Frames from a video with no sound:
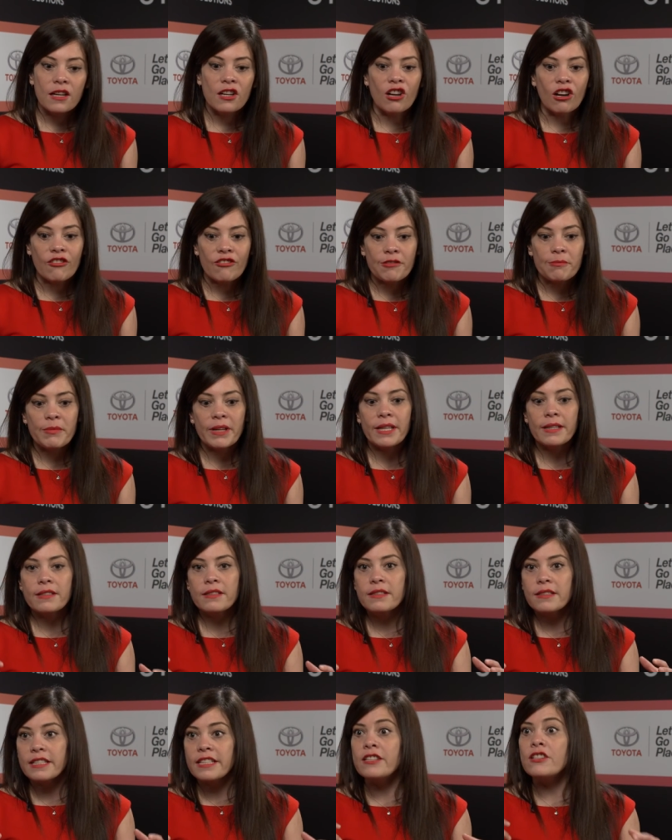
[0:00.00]

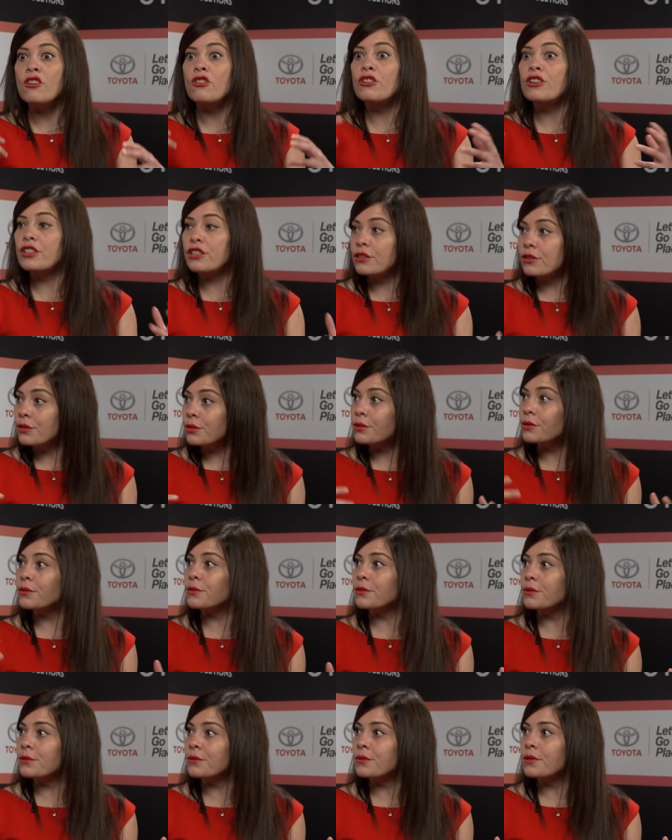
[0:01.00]
government in order
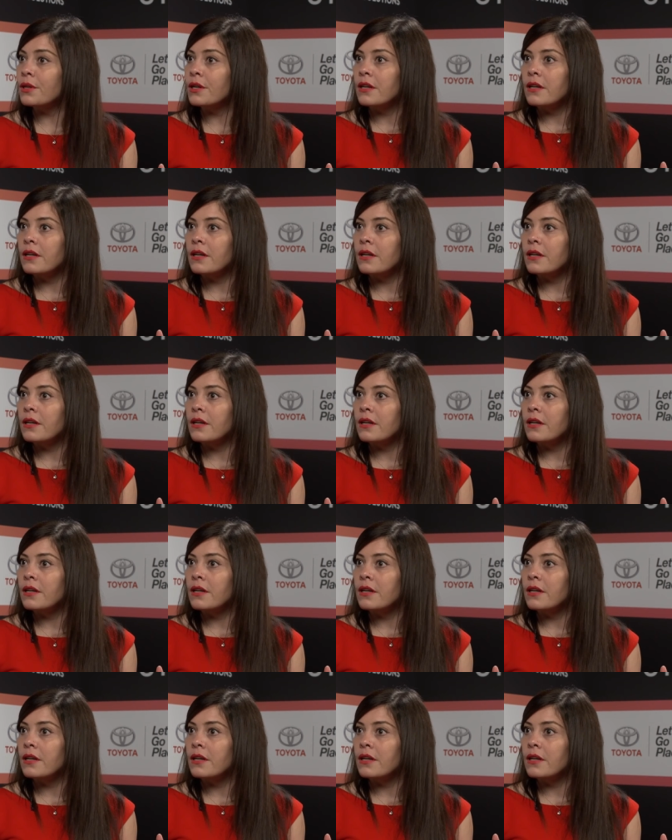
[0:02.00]
to